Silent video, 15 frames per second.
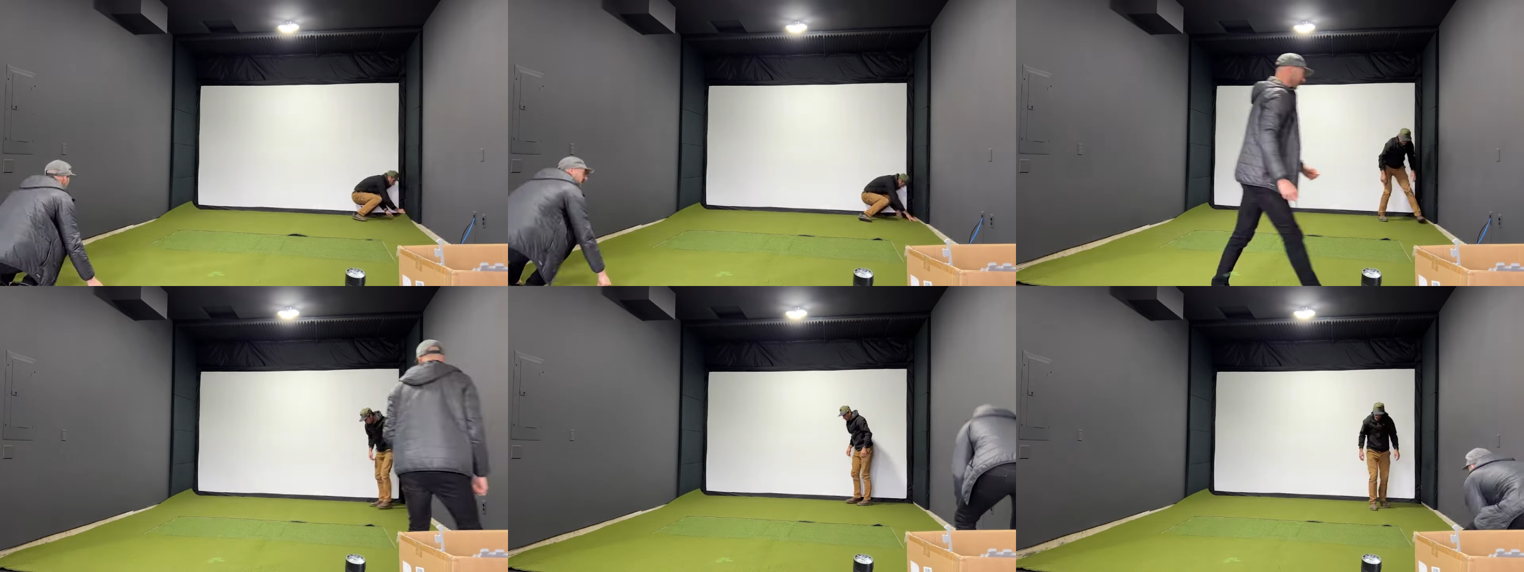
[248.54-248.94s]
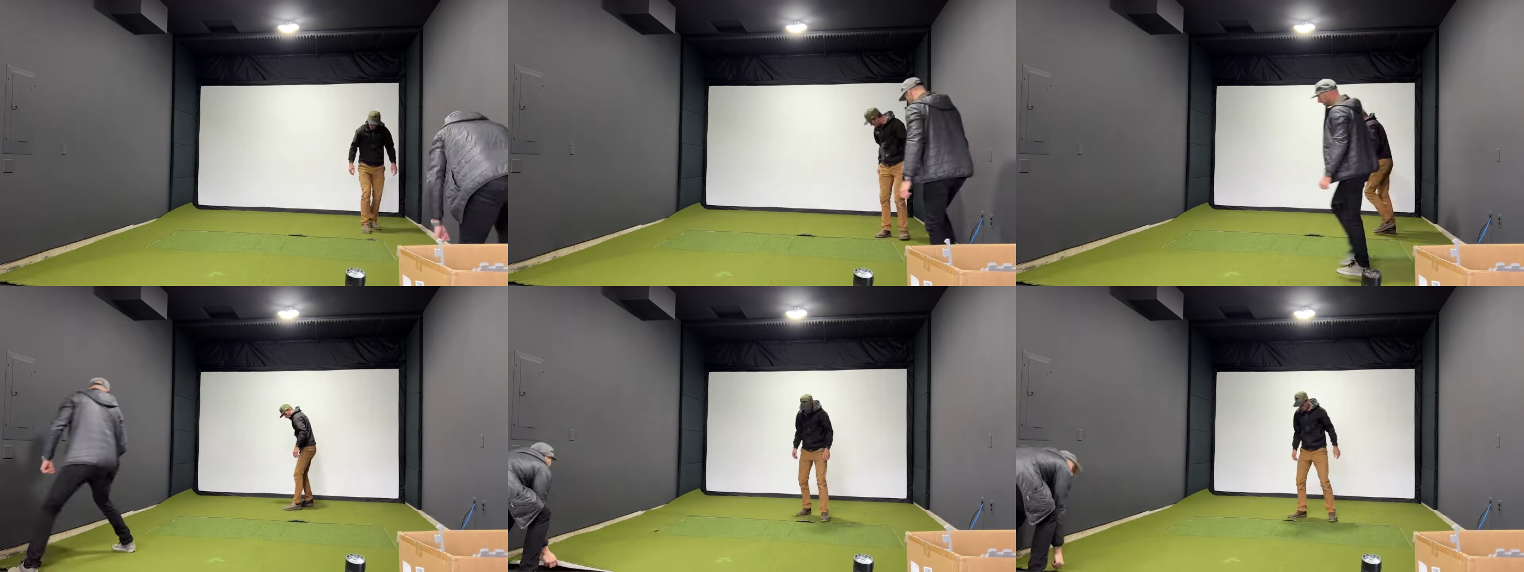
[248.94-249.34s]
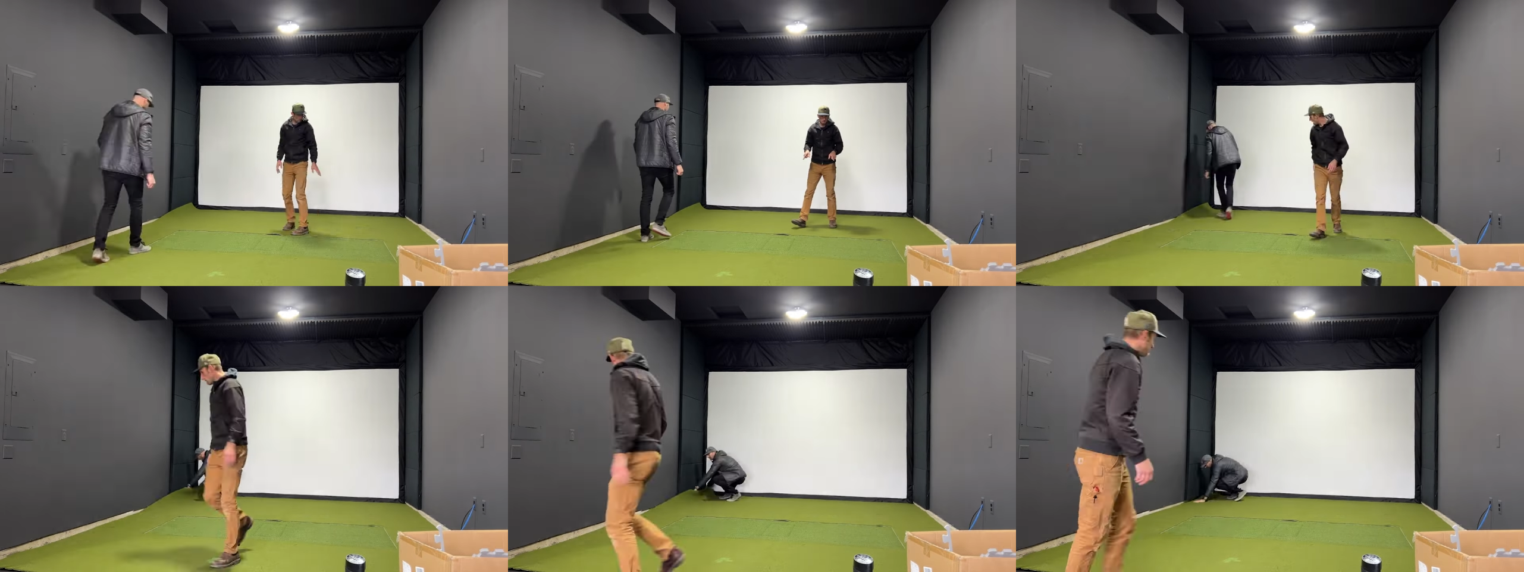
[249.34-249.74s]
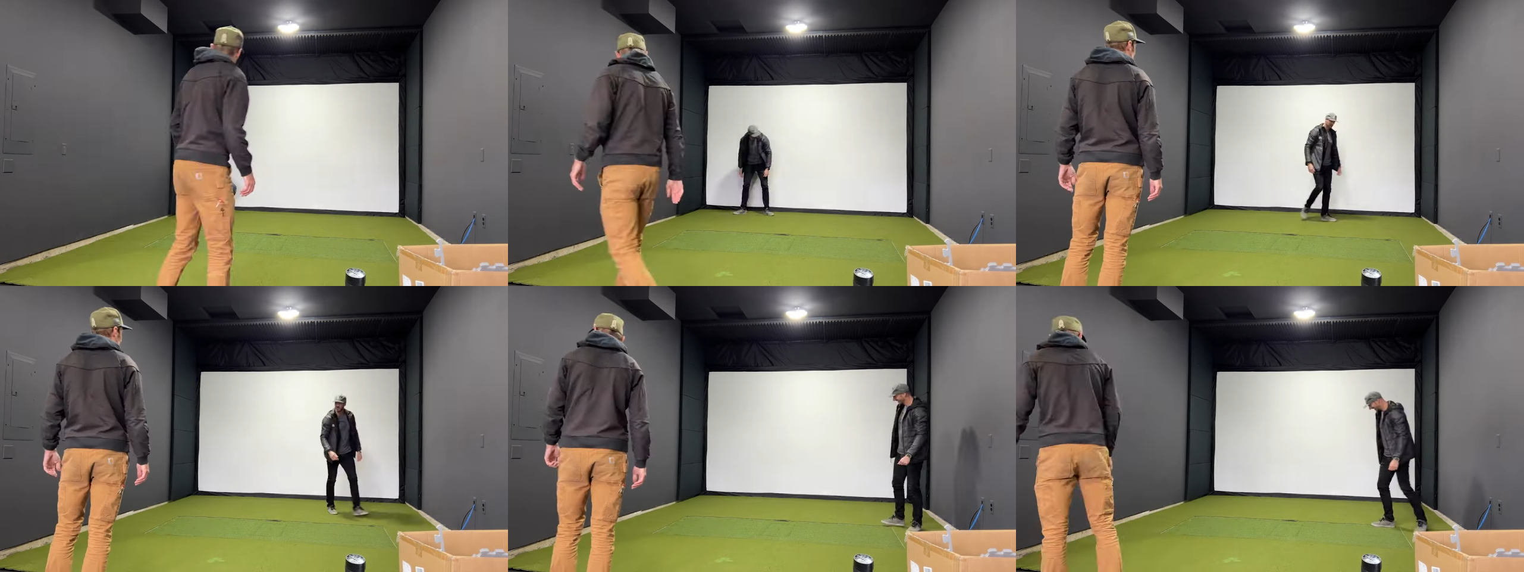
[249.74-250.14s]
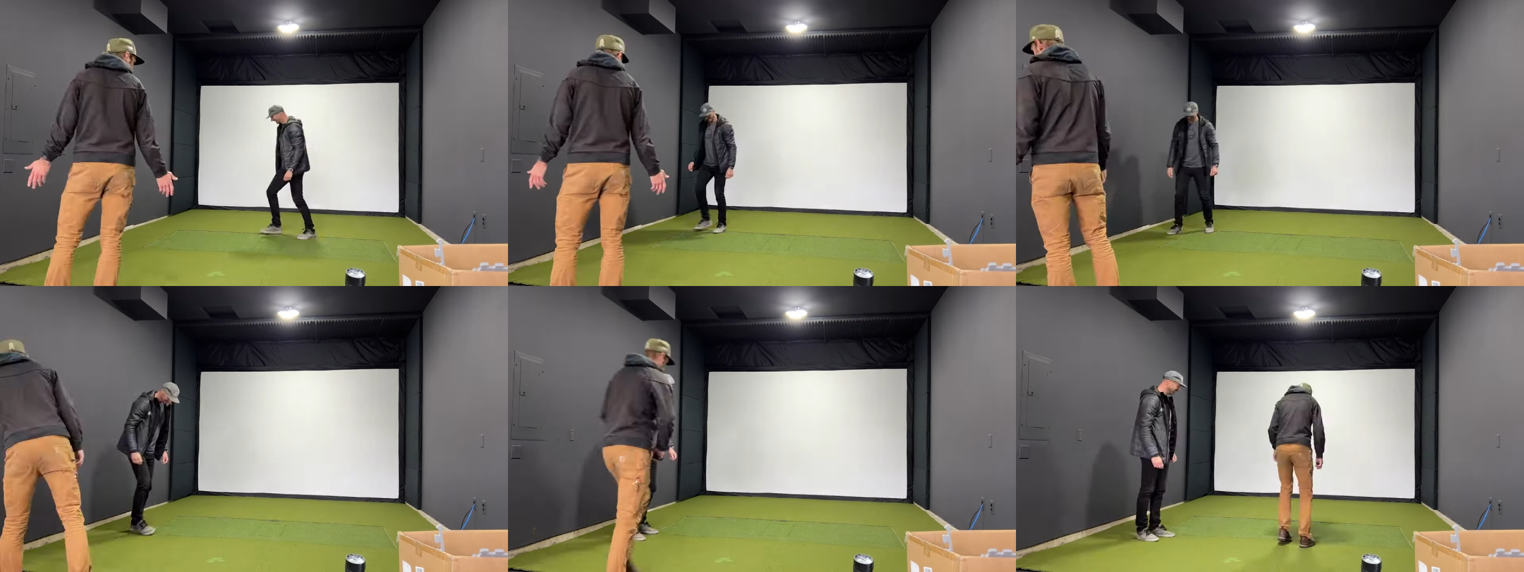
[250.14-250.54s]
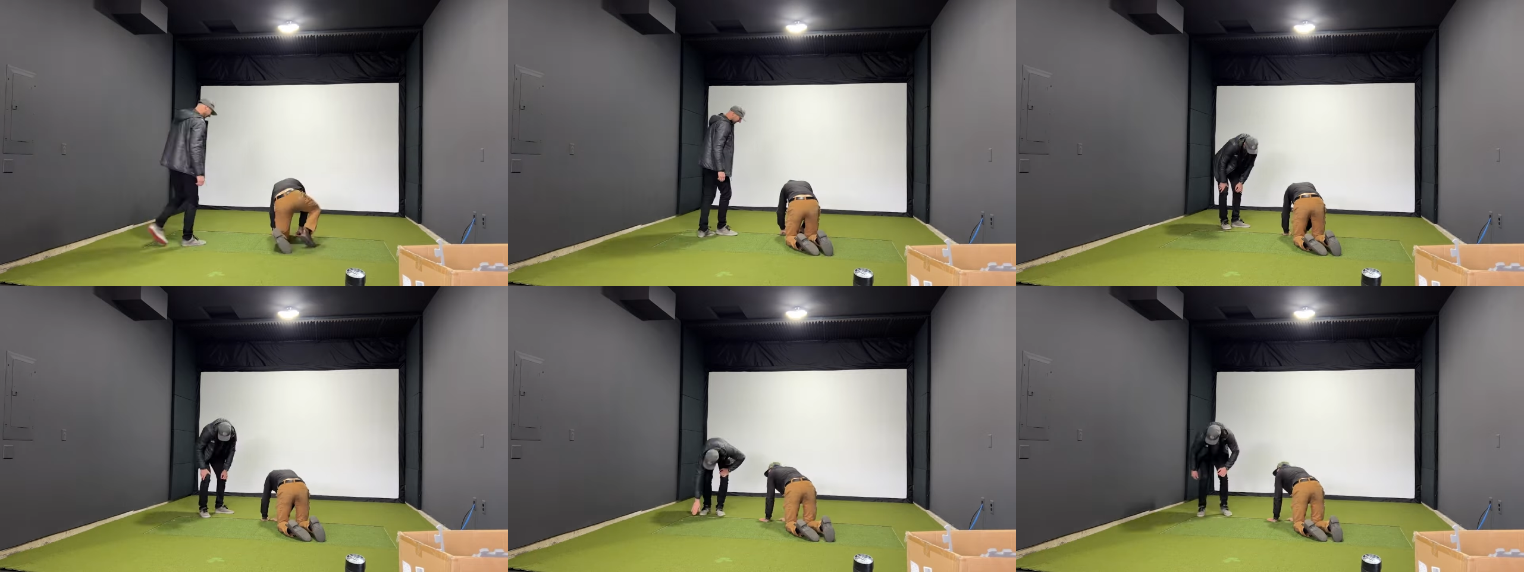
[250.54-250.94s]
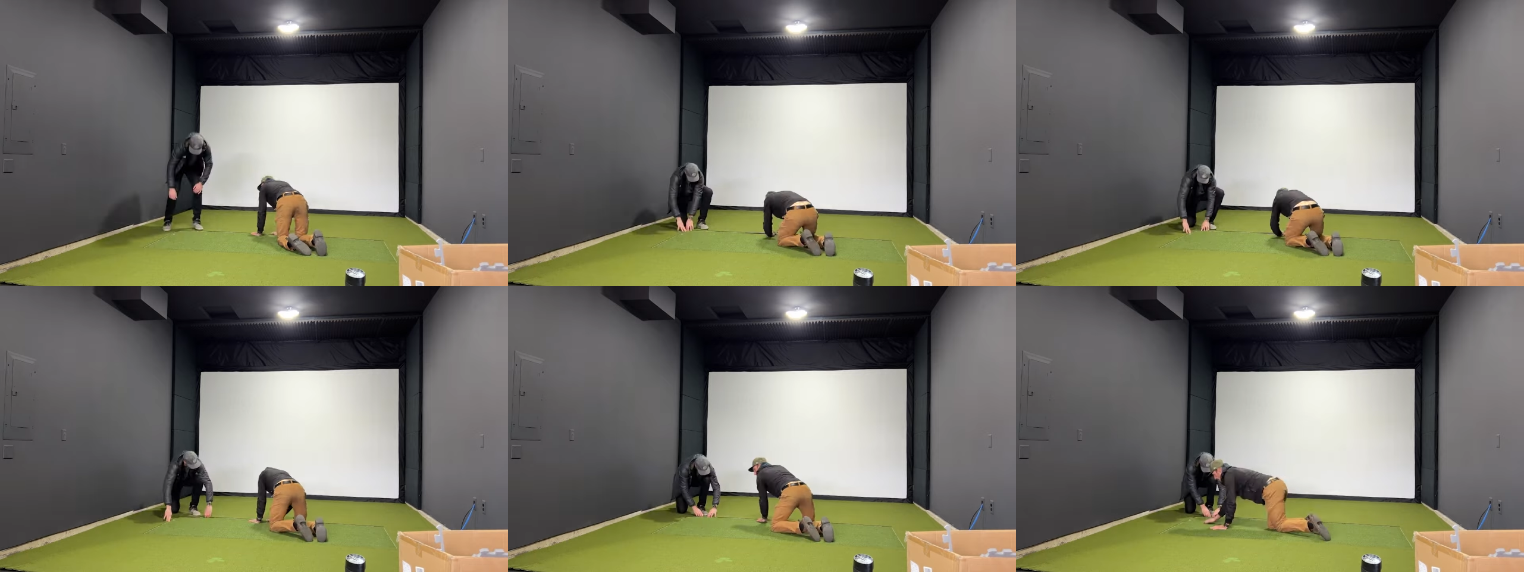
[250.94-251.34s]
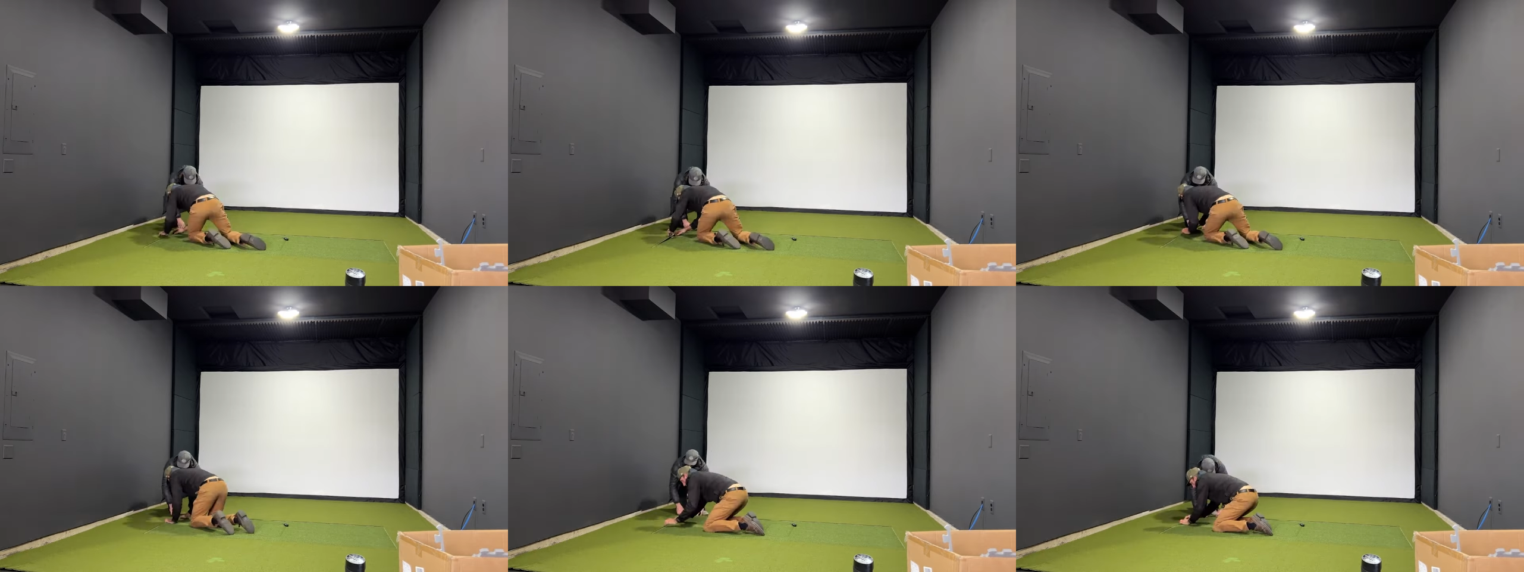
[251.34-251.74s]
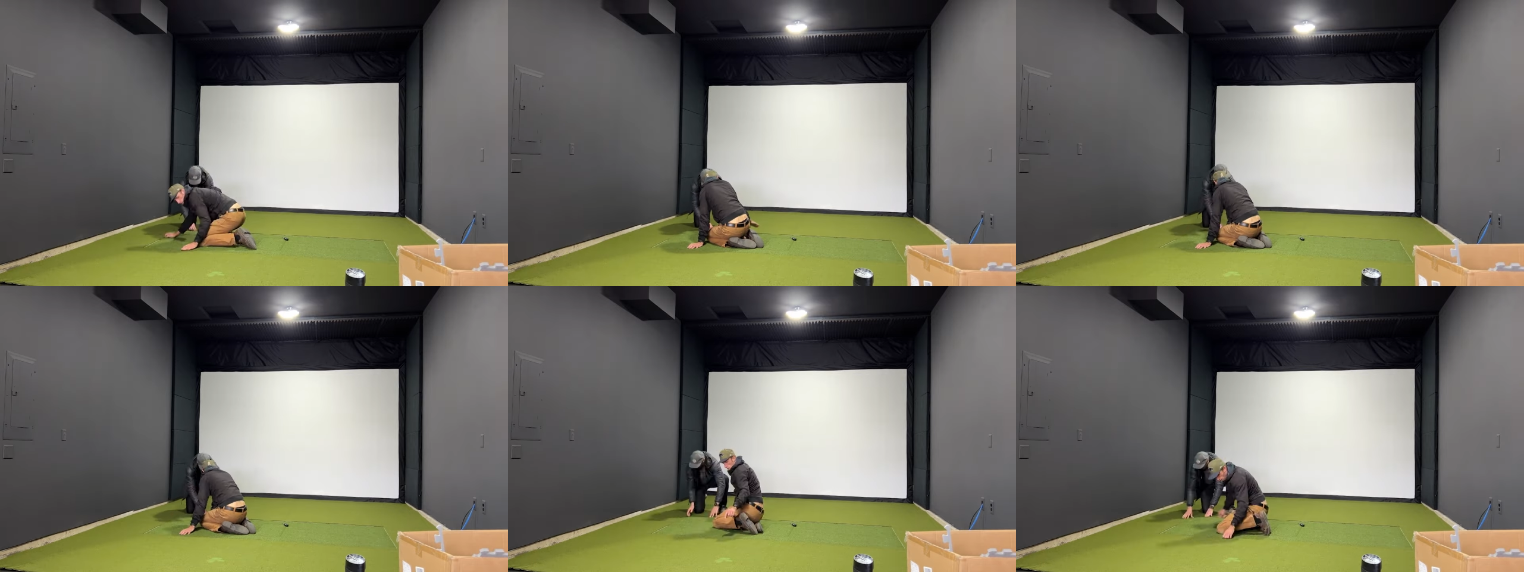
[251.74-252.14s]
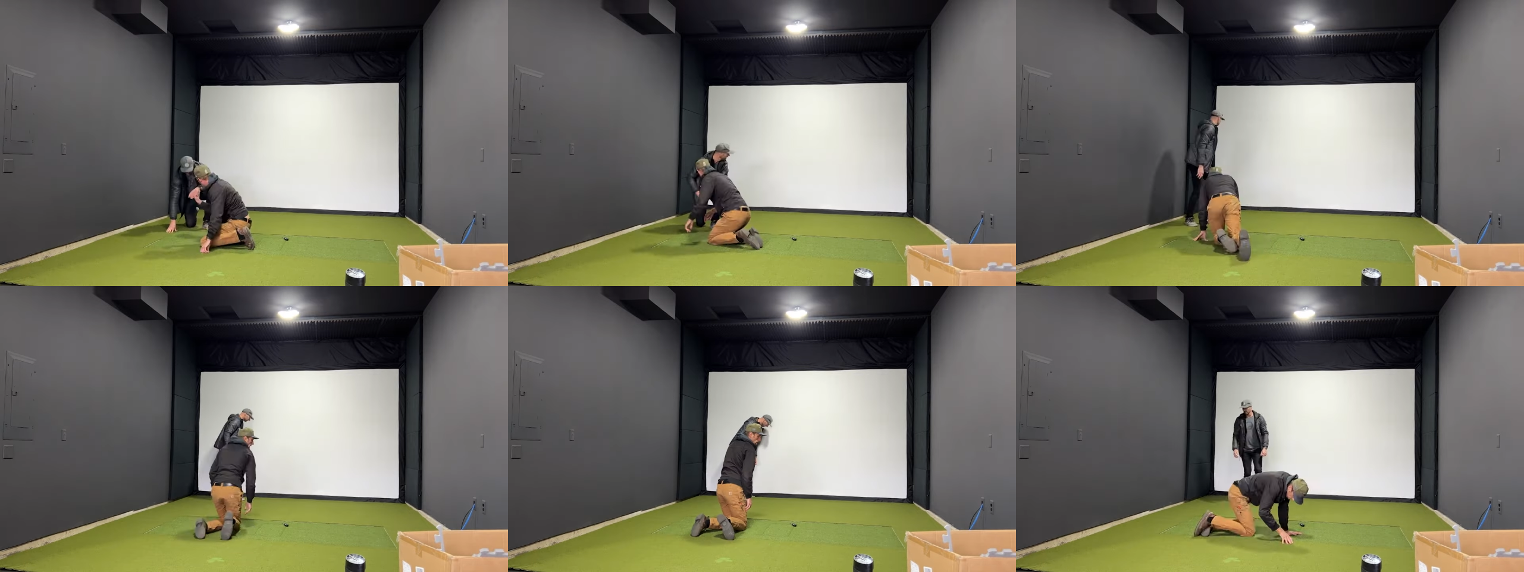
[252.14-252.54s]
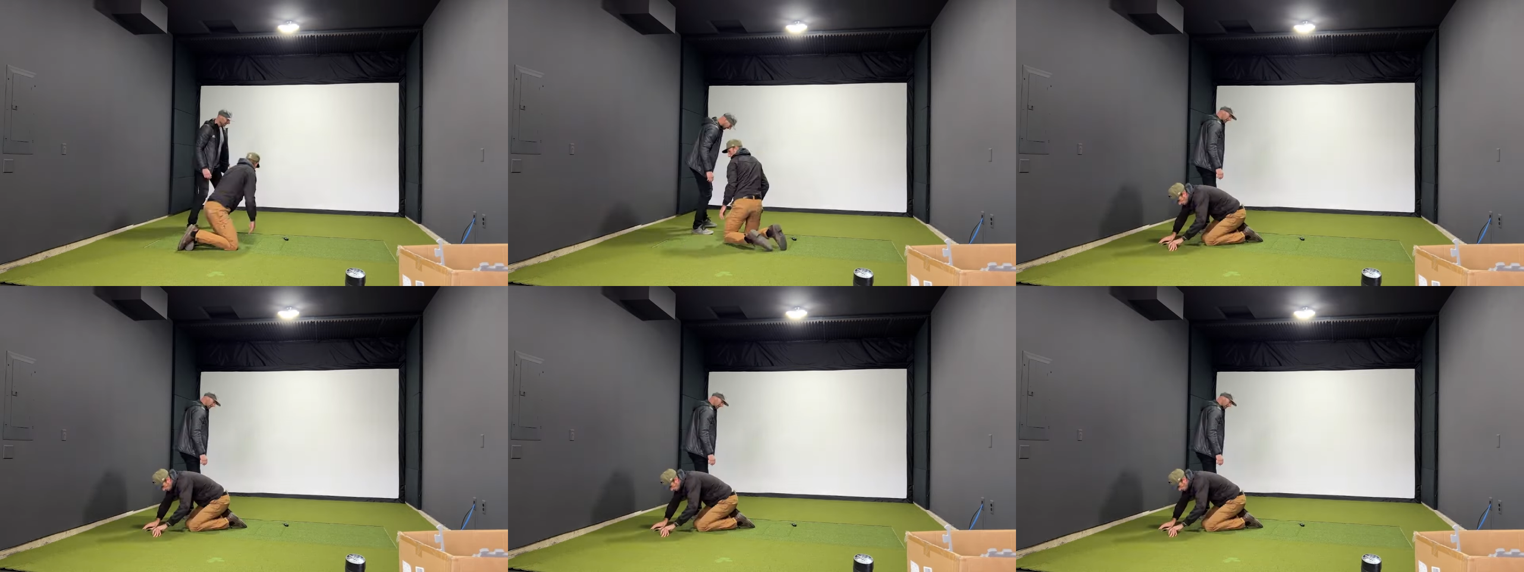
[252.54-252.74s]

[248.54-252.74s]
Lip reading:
No face is visible, so there are no lips to read.